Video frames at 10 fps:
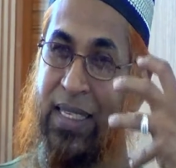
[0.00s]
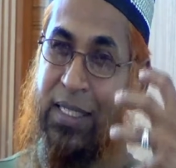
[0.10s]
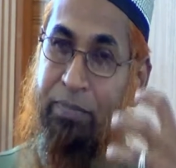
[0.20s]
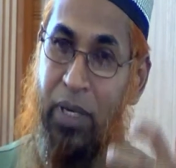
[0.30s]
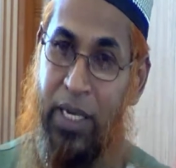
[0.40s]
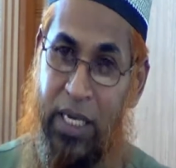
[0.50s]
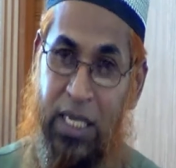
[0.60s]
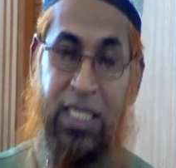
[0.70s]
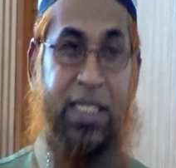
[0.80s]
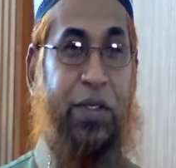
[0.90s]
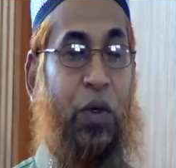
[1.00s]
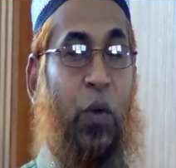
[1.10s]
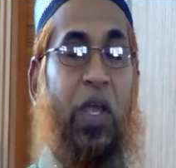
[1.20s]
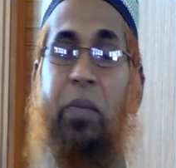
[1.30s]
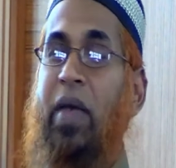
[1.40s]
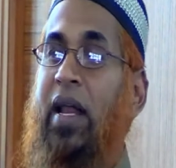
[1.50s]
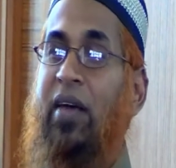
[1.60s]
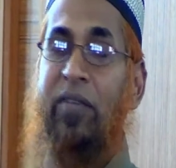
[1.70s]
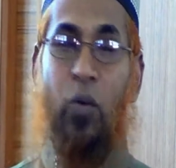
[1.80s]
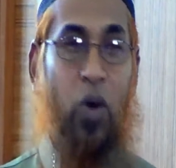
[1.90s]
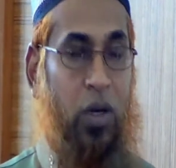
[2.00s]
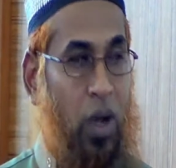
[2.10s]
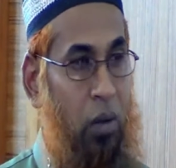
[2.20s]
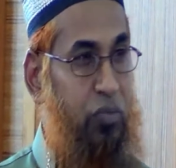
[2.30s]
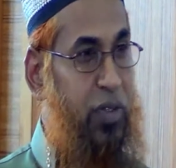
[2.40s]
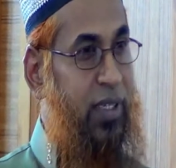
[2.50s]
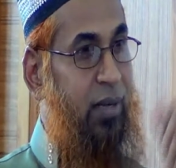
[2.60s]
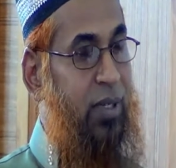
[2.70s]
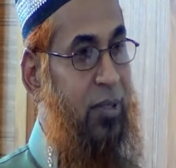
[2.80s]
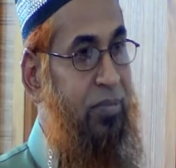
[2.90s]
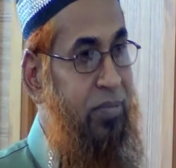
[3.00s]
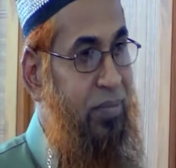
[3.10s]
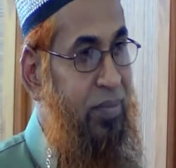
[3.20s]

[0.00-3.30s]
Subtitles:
he is pleased to know he made everyone comfortable.